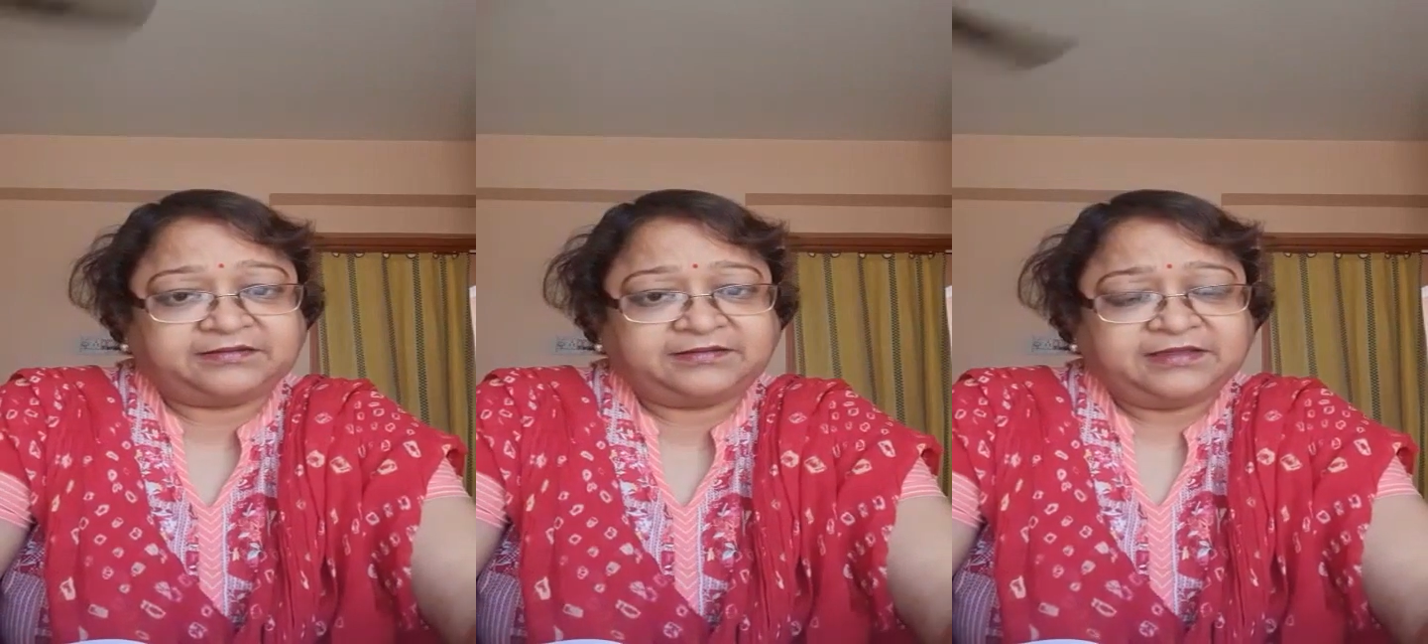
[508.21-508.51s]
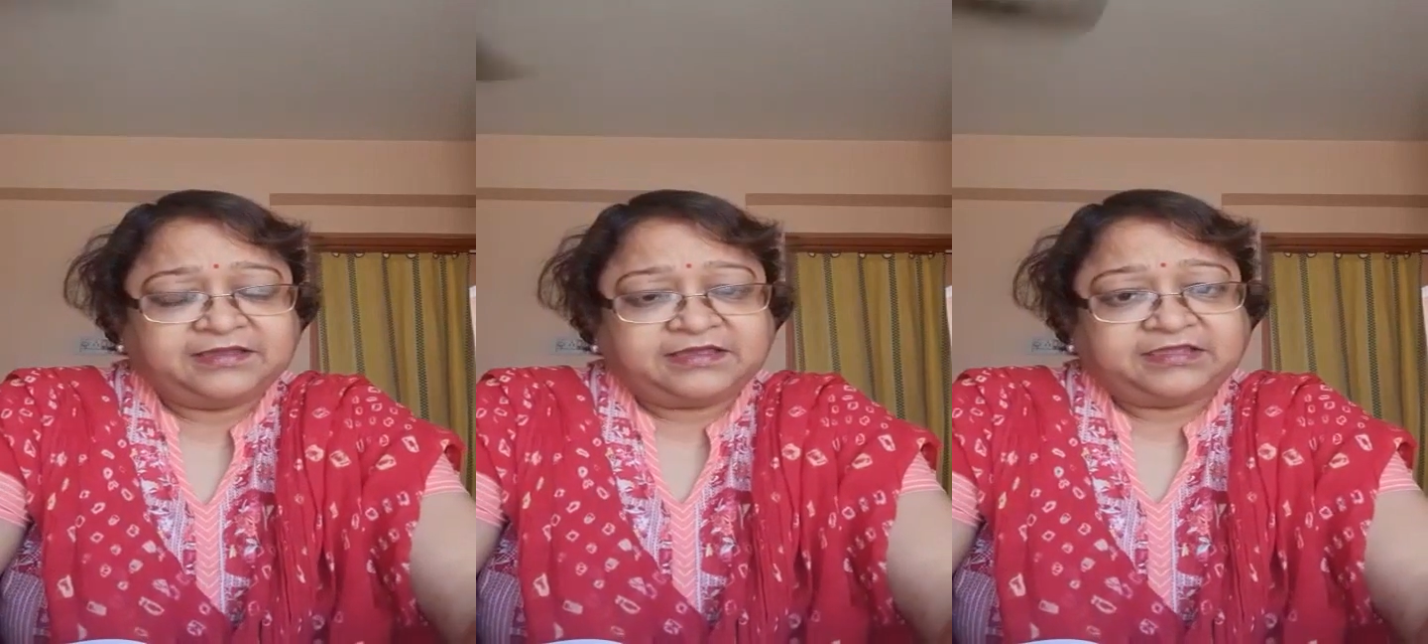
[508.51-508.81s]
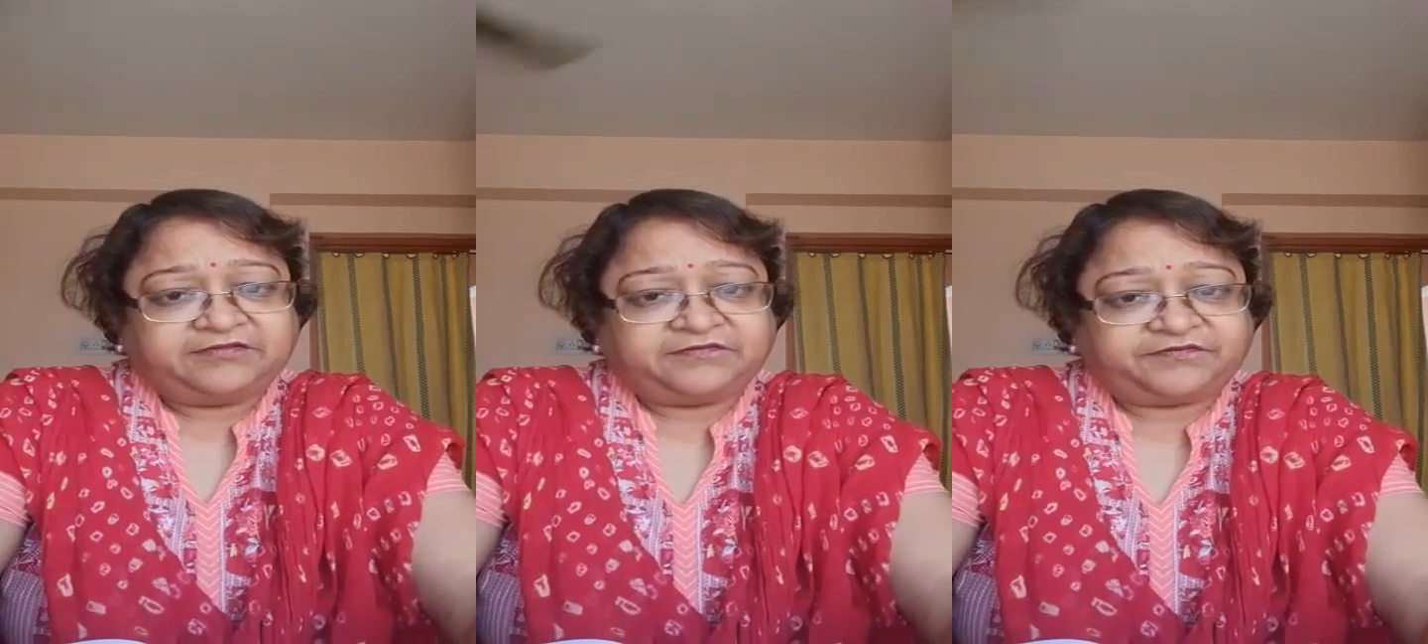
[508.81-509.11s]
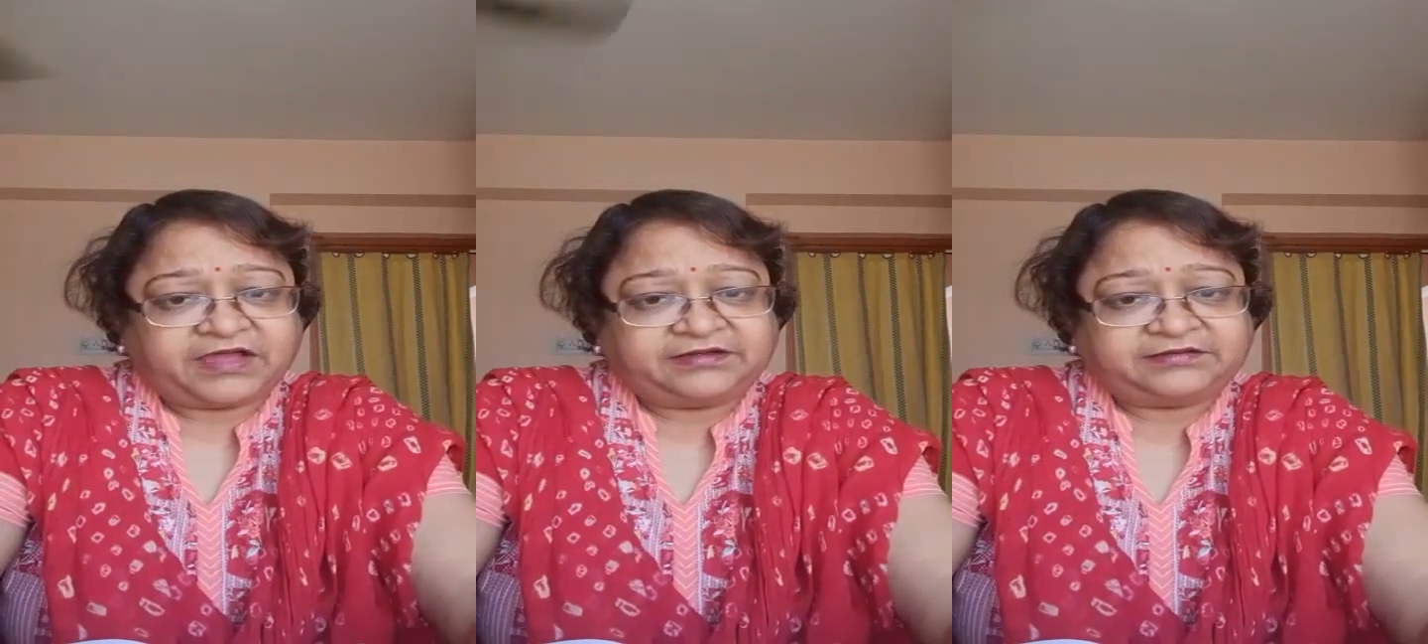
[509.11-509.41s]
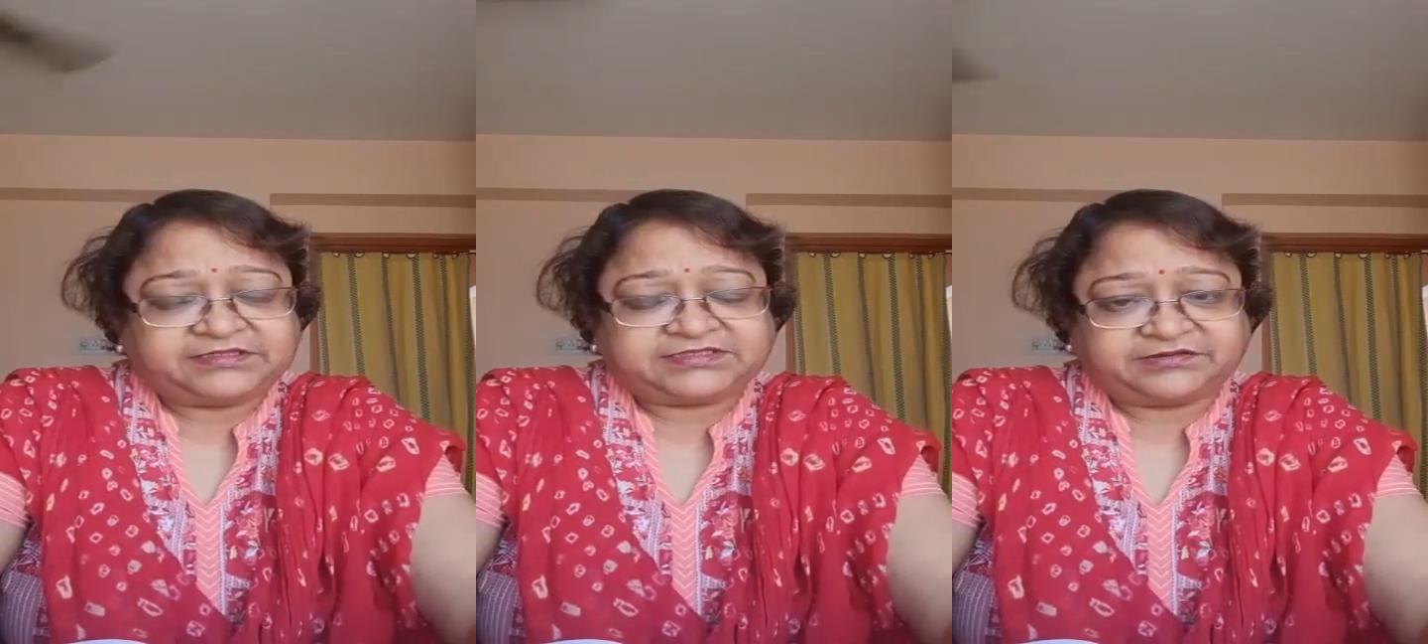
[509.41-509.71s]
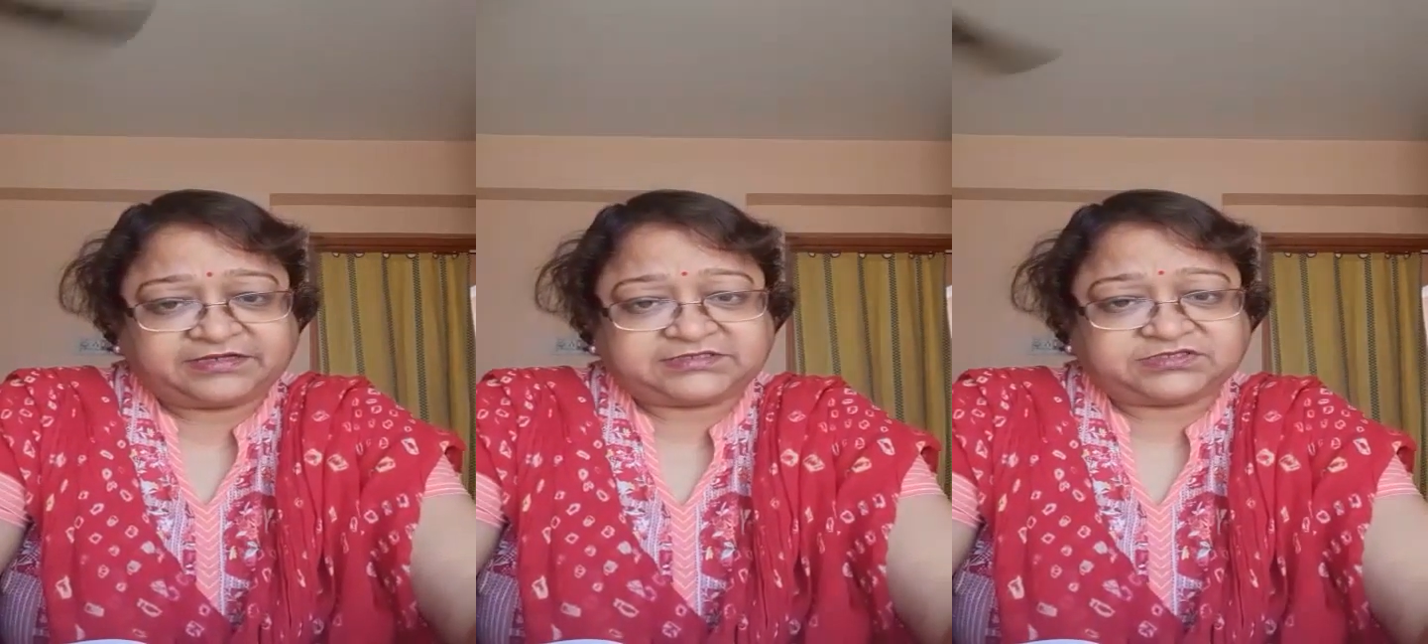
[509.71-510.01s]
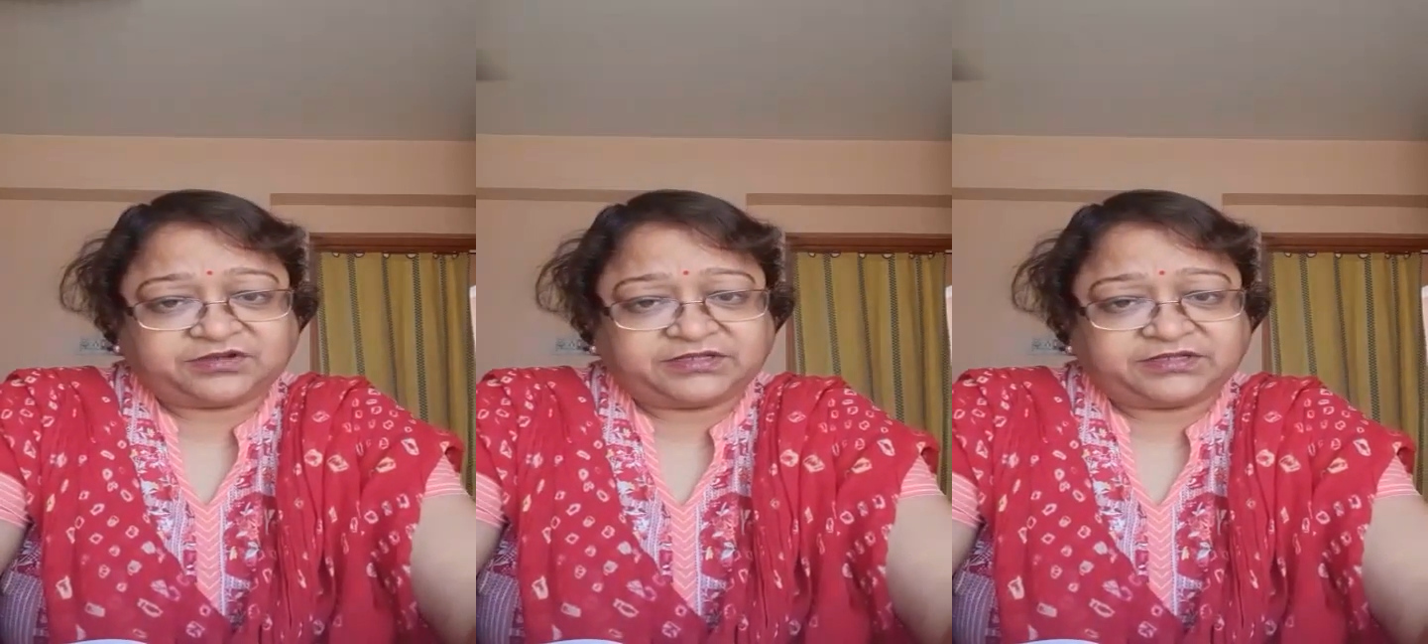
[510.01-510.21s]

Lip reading: This red soil occupies the